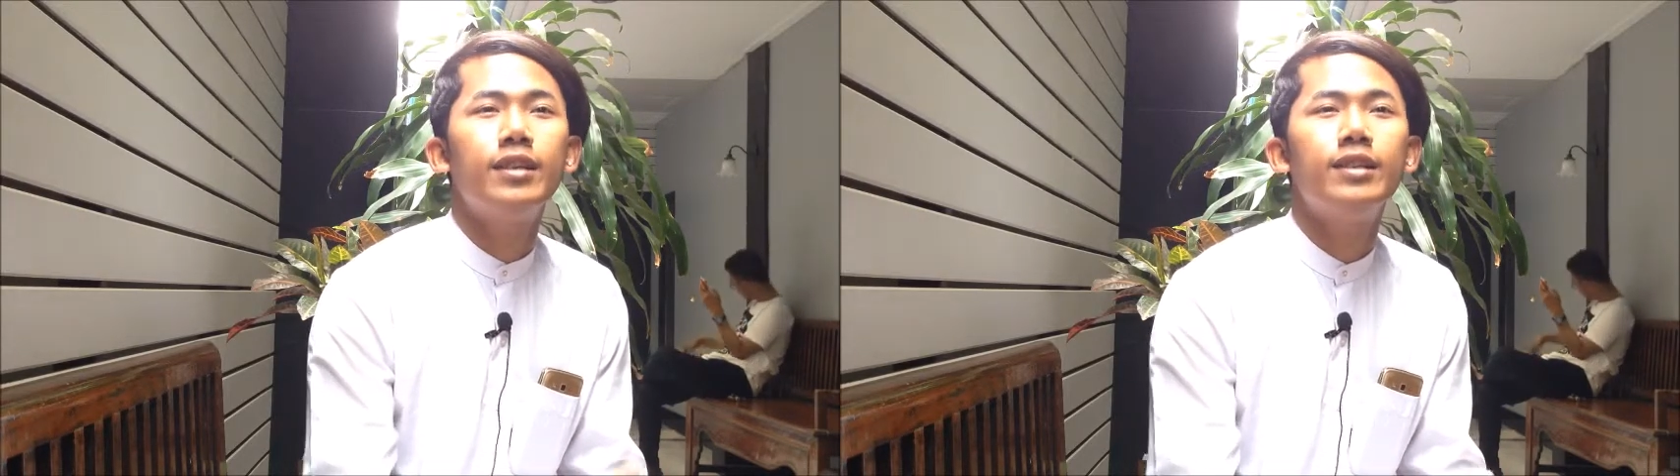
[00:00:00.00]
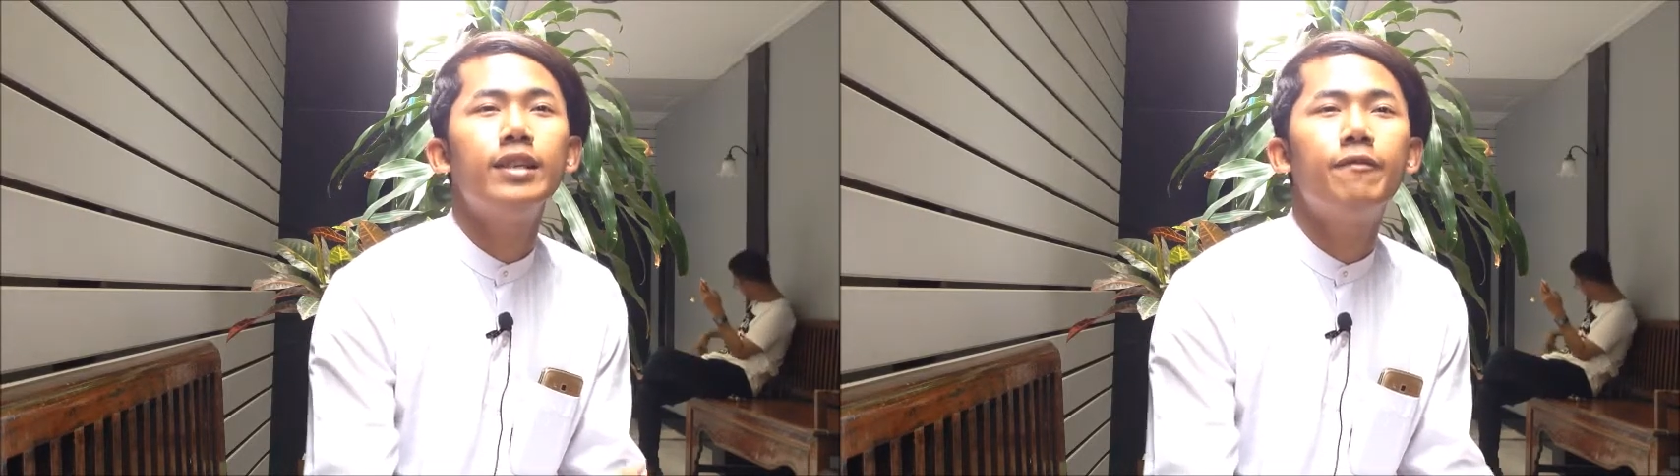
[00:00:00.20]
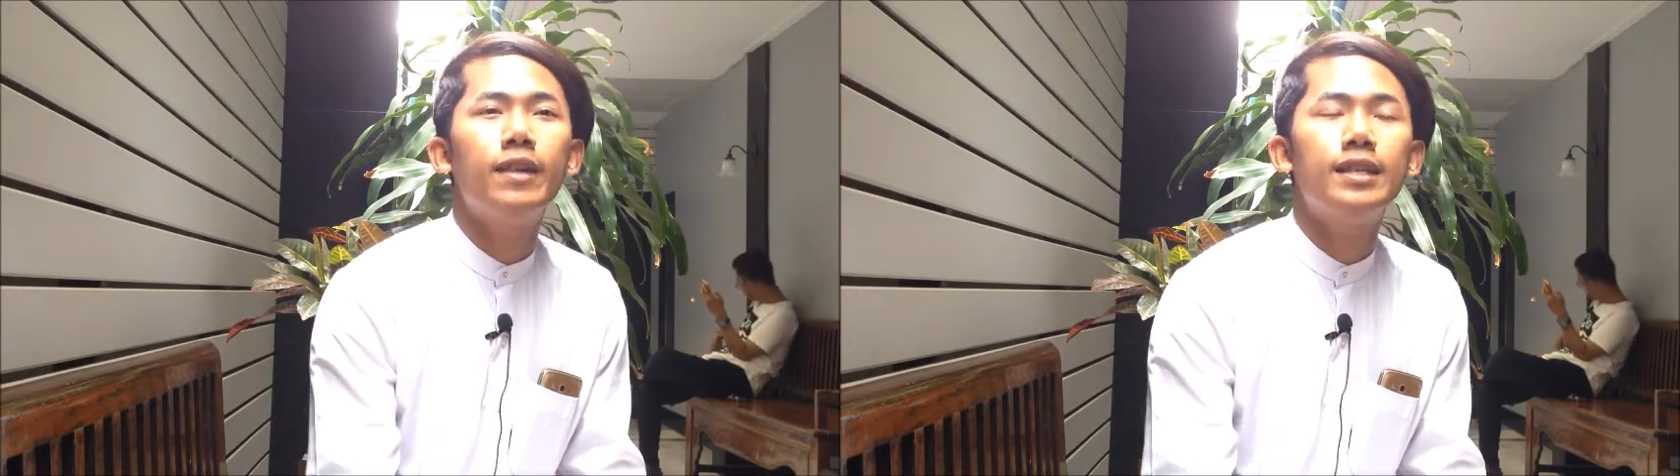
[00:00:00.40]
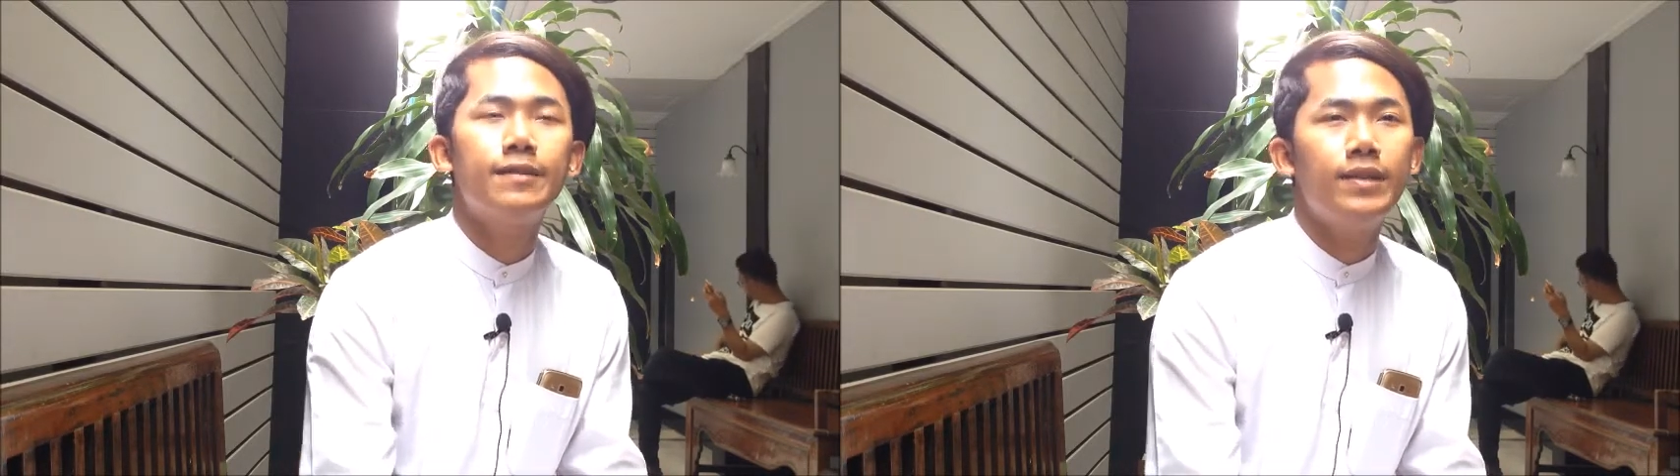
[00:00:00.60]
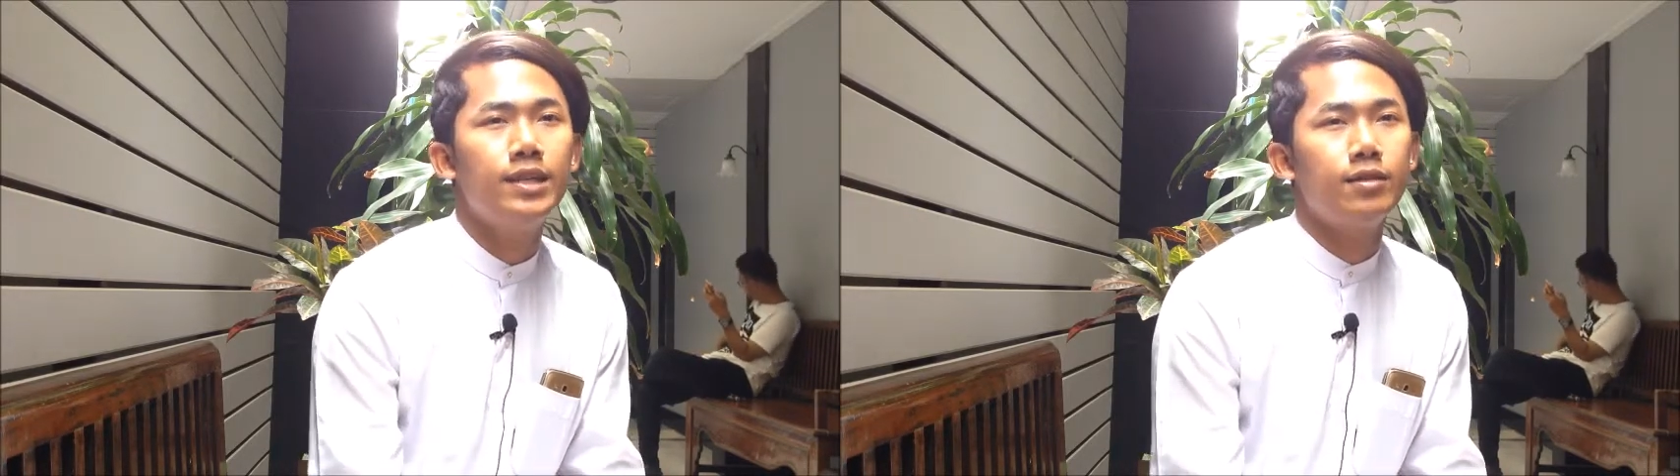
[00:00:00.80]
easily
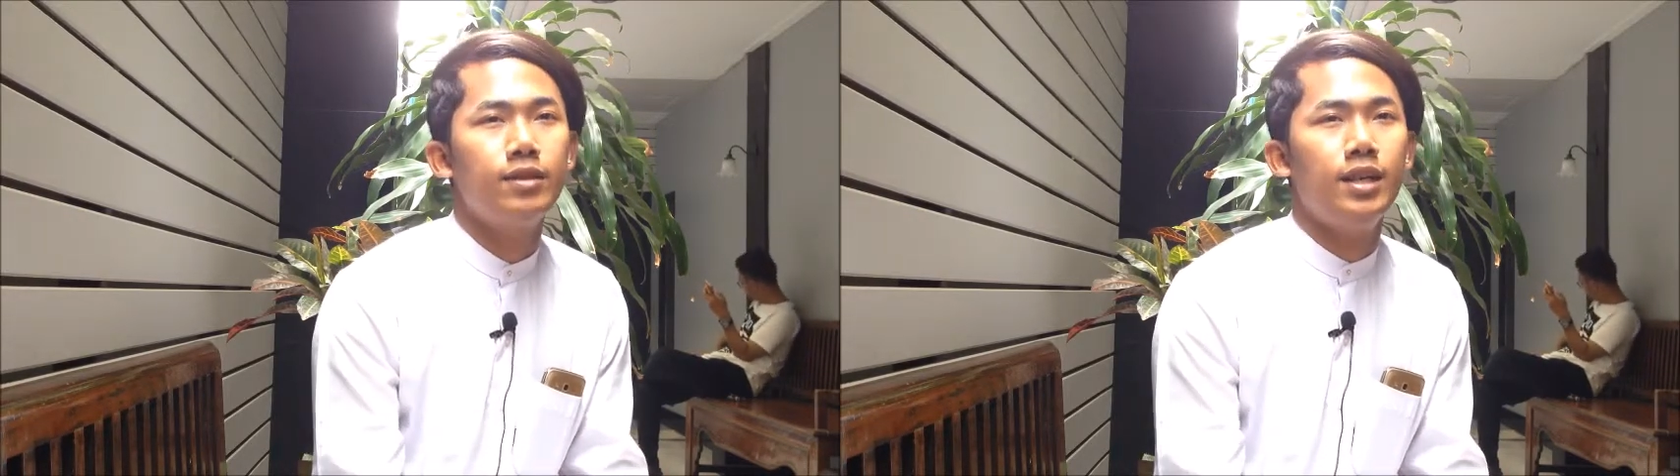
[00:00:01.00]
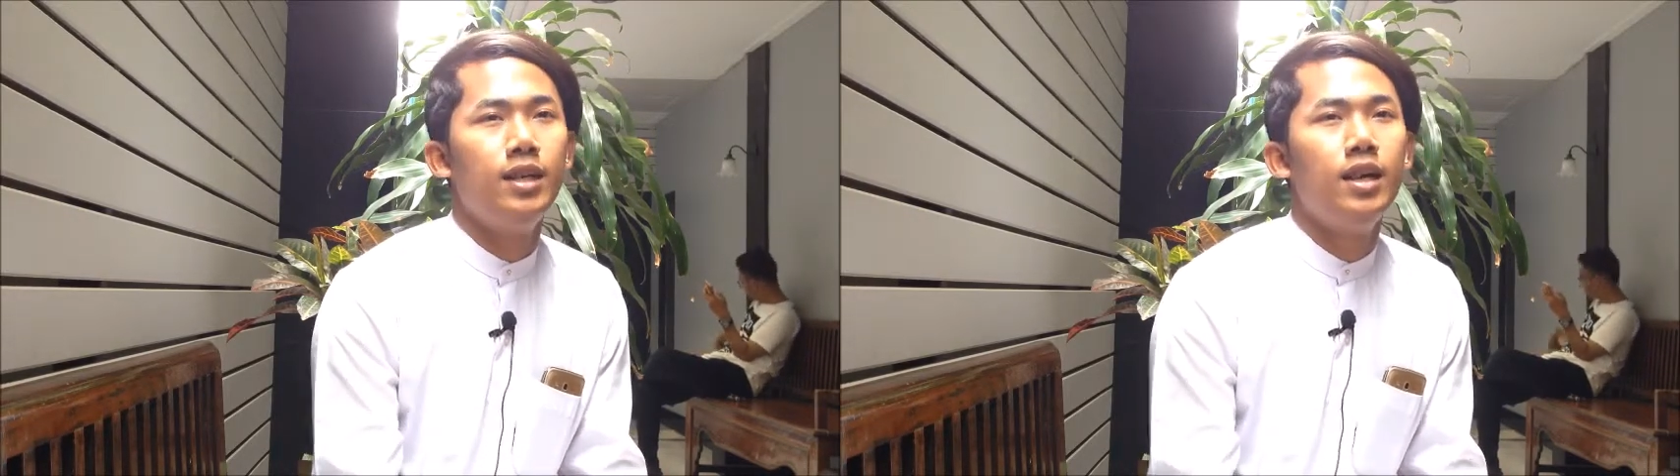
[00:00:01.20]
flexible to the